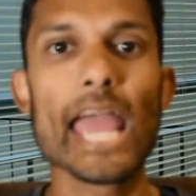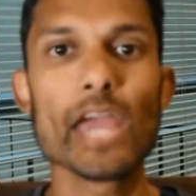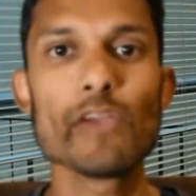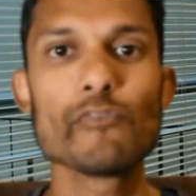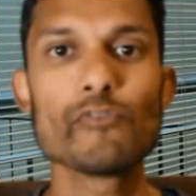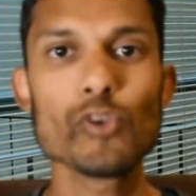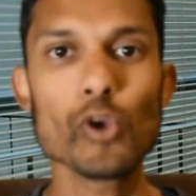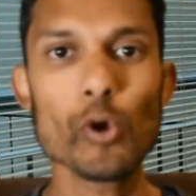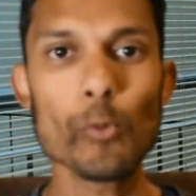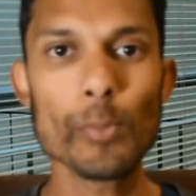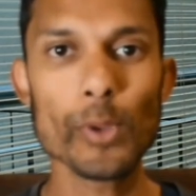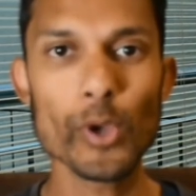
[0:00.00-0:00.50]

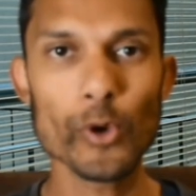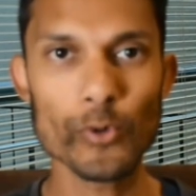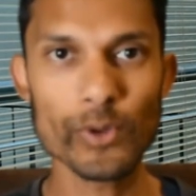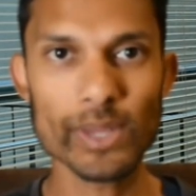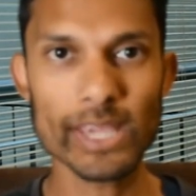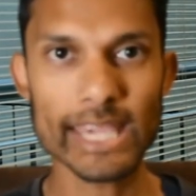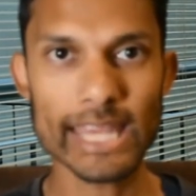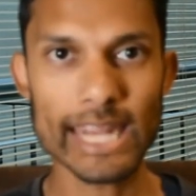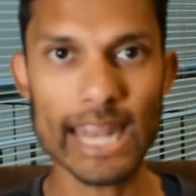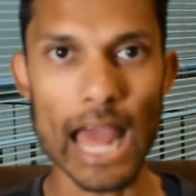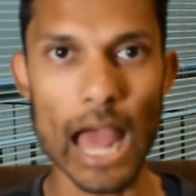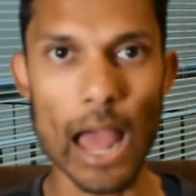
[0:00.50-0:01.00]
If you're
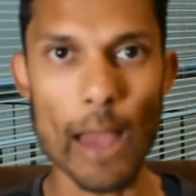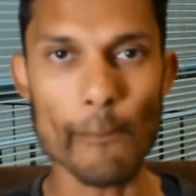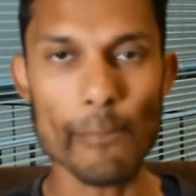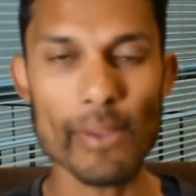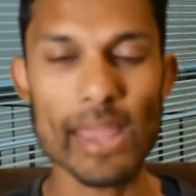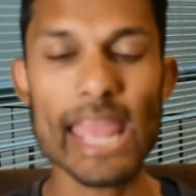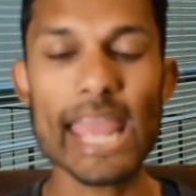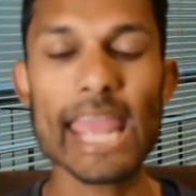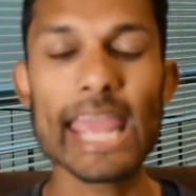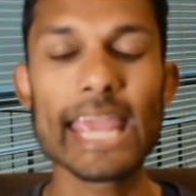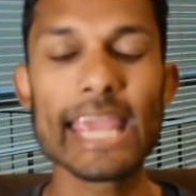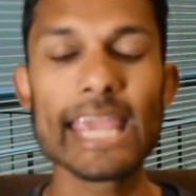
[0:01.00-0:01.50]
building an app,
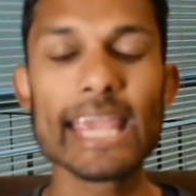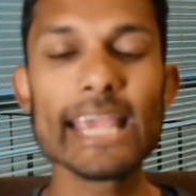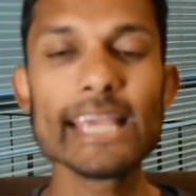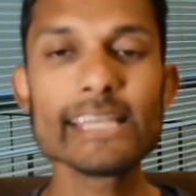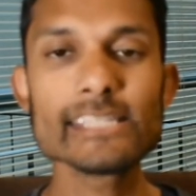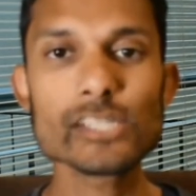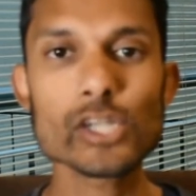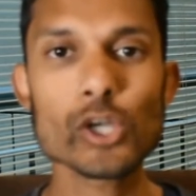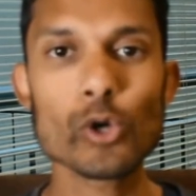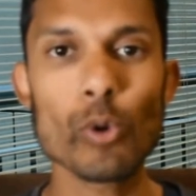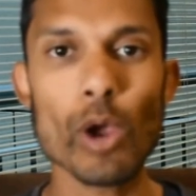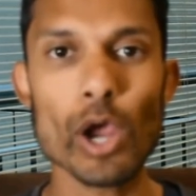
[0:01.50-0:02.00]

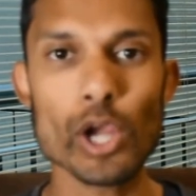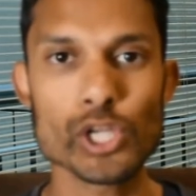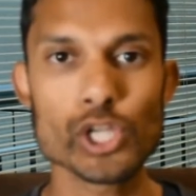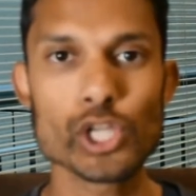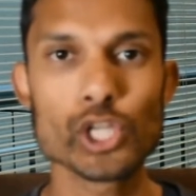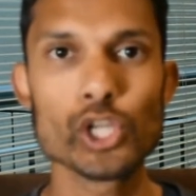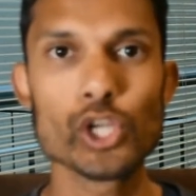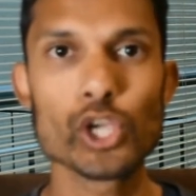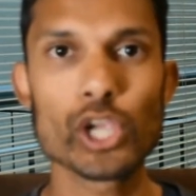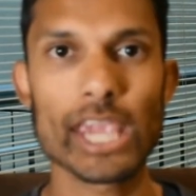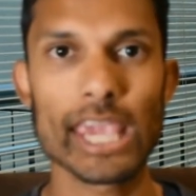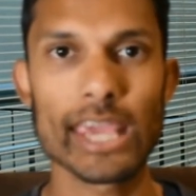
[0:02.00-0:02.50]
here's a
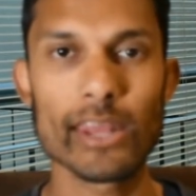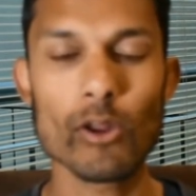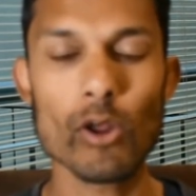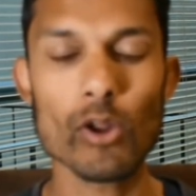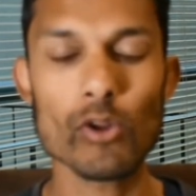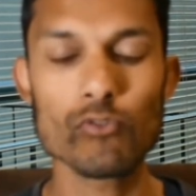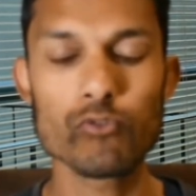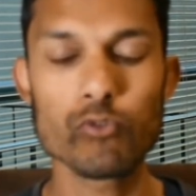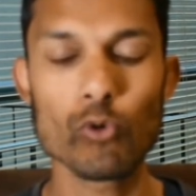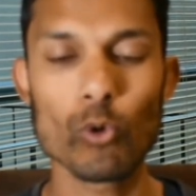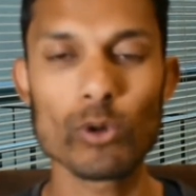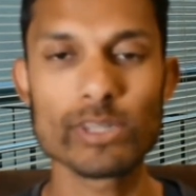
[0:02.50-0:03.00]
question you cannot
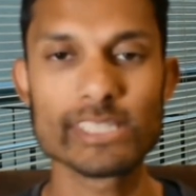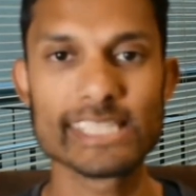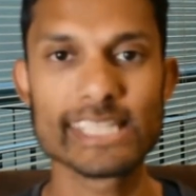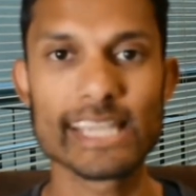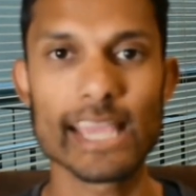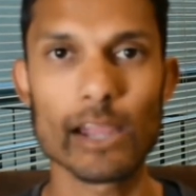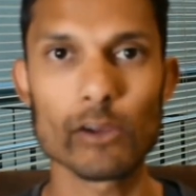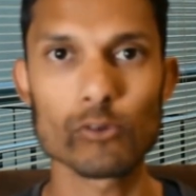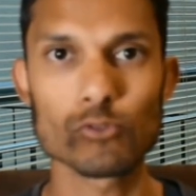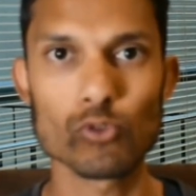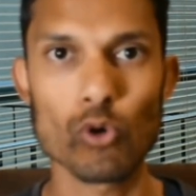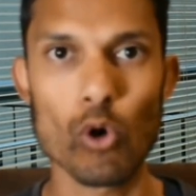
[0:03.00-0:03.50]
afford to
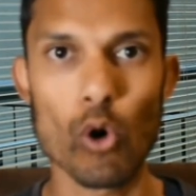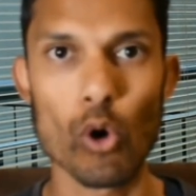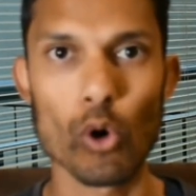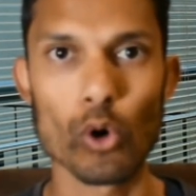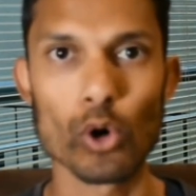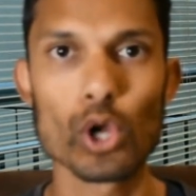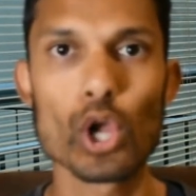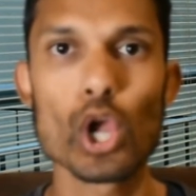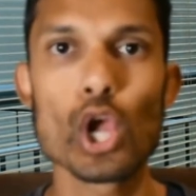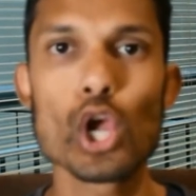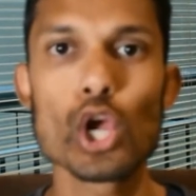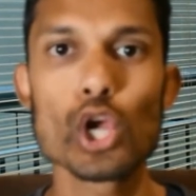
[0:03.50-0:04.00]
get
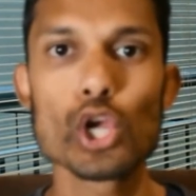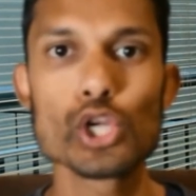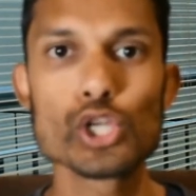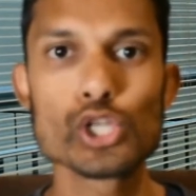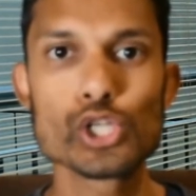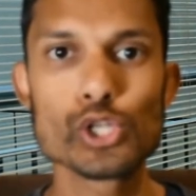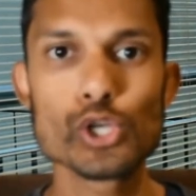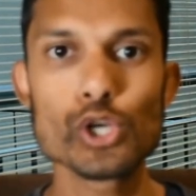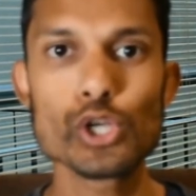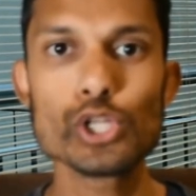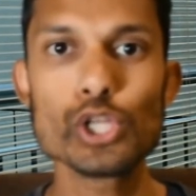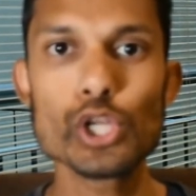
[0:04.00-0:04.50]
wrong.
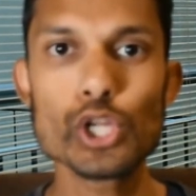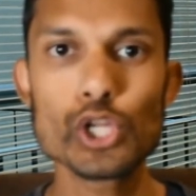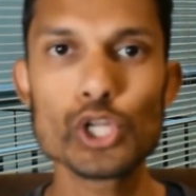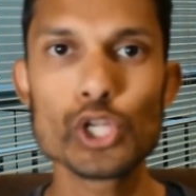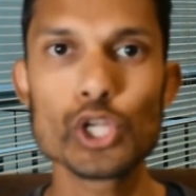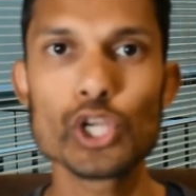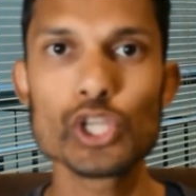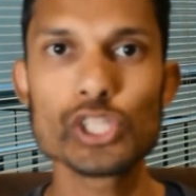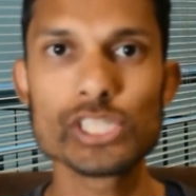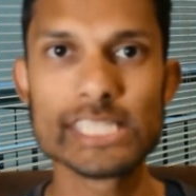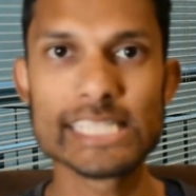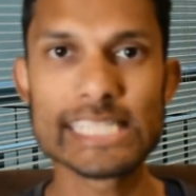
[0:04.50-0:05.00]
Should you
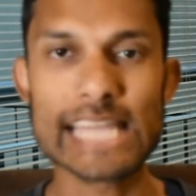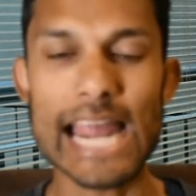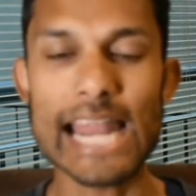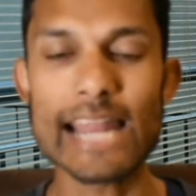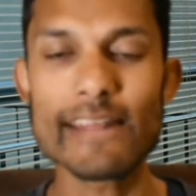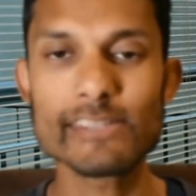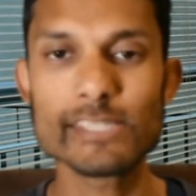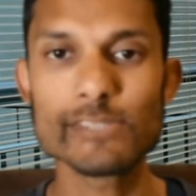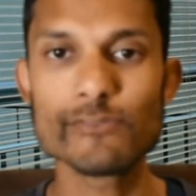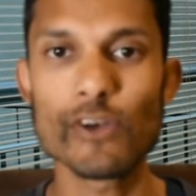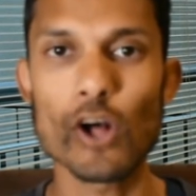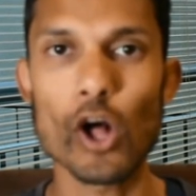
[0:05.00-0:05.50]
choose
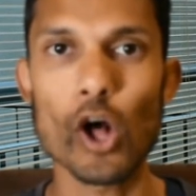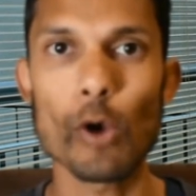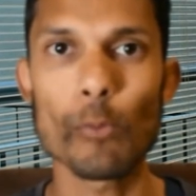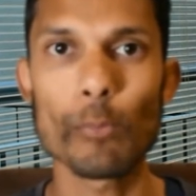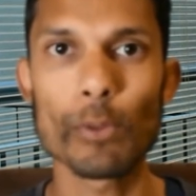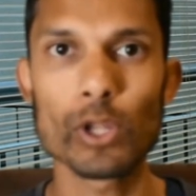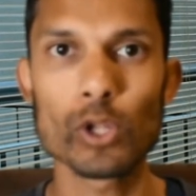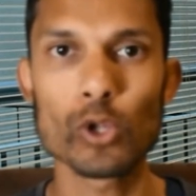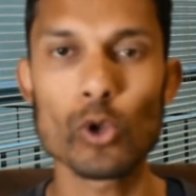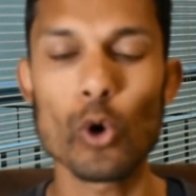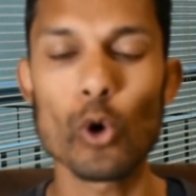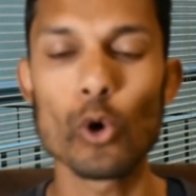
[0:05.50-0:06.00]
native
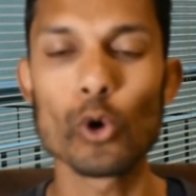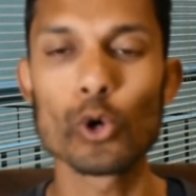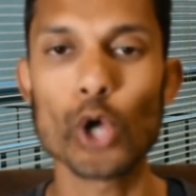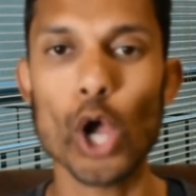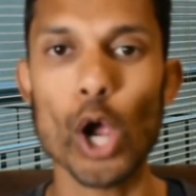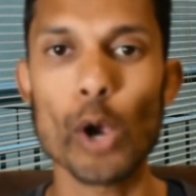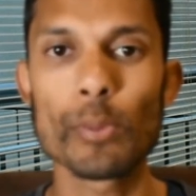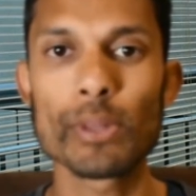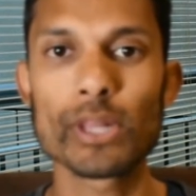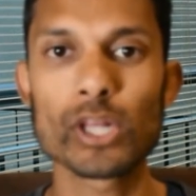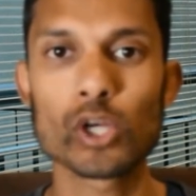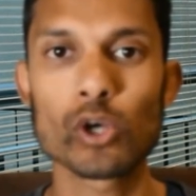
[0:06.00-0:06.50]
development or
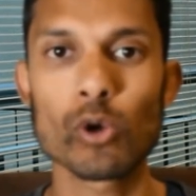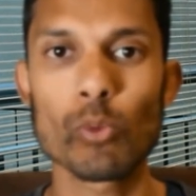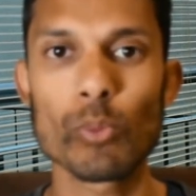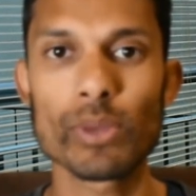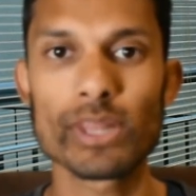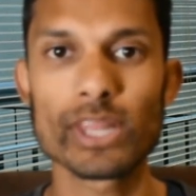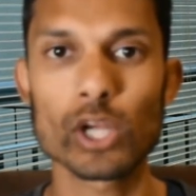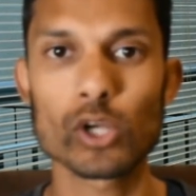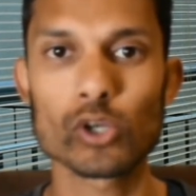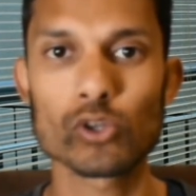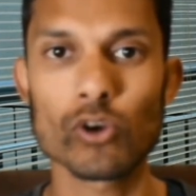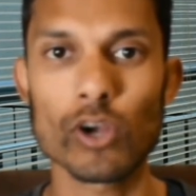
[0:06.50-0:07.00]
go
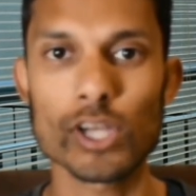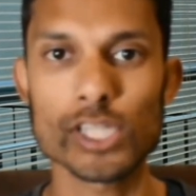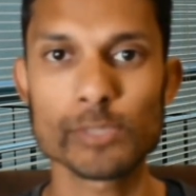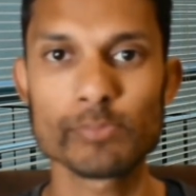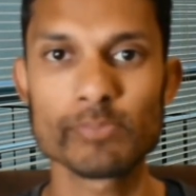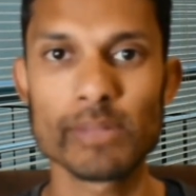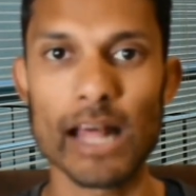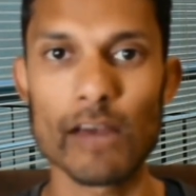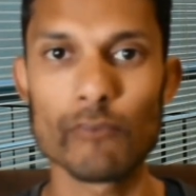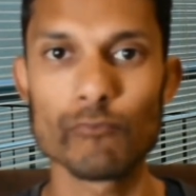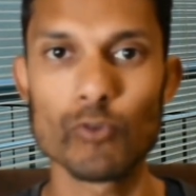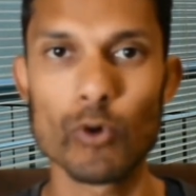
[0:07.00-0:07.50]
with the
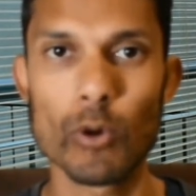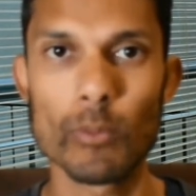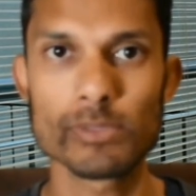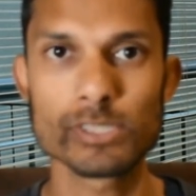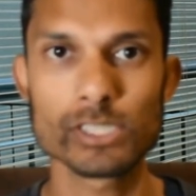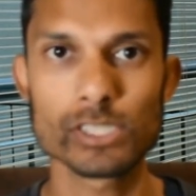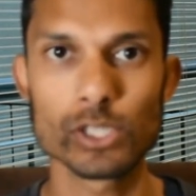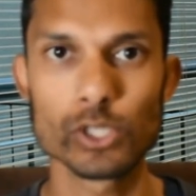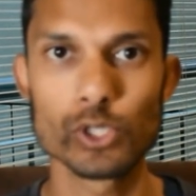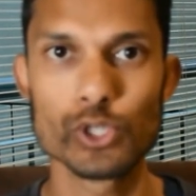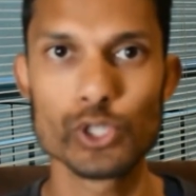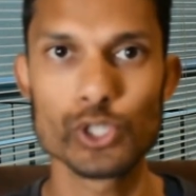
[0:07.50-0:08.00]
cross-platform
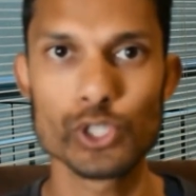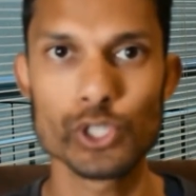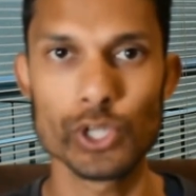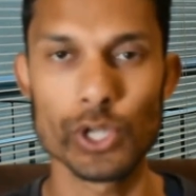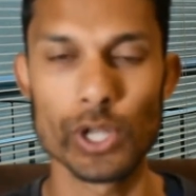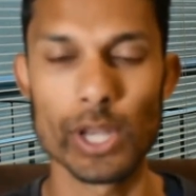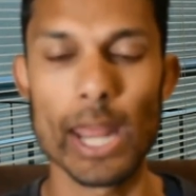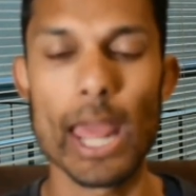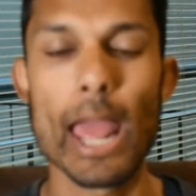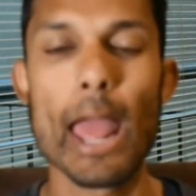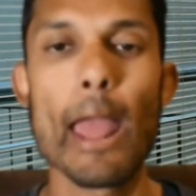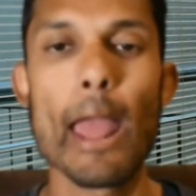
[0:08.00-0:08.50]
solution?